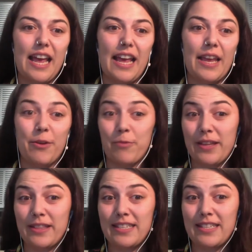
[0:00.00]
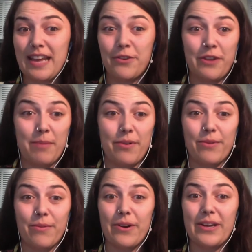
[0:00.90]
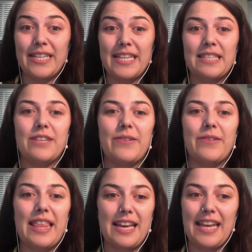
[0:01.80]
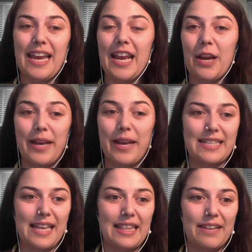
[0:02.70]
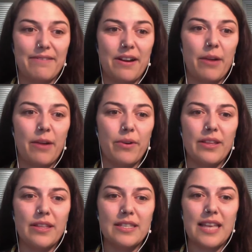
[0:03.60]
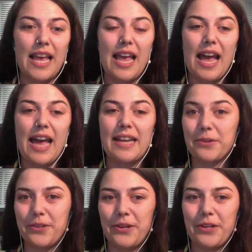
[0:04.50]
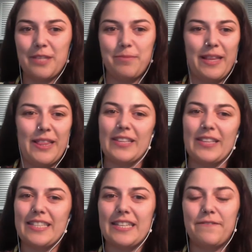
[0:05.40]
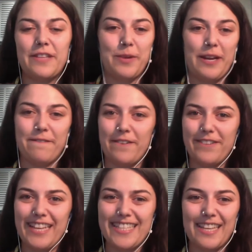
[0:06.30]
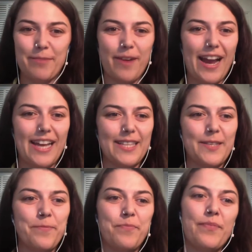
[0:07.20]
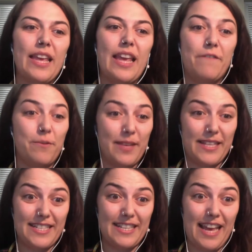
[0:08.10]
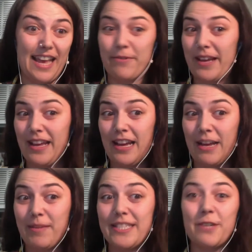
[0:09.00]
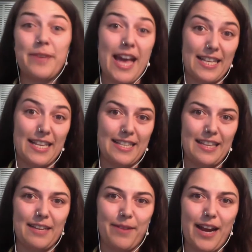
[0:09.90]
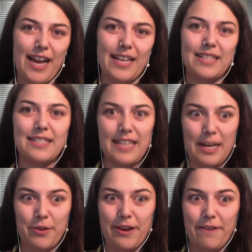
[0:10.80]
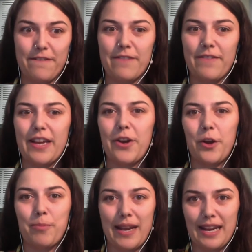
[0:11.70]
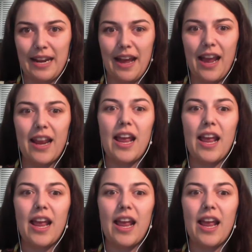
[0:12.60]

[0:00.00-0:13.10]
It won the David Unaipon Award in the 2013 Queensland Literary Awards and has also just been longlisted for the 2015 Stella Prize. If you missed it, we had a Stella Prize DWF event on Monday night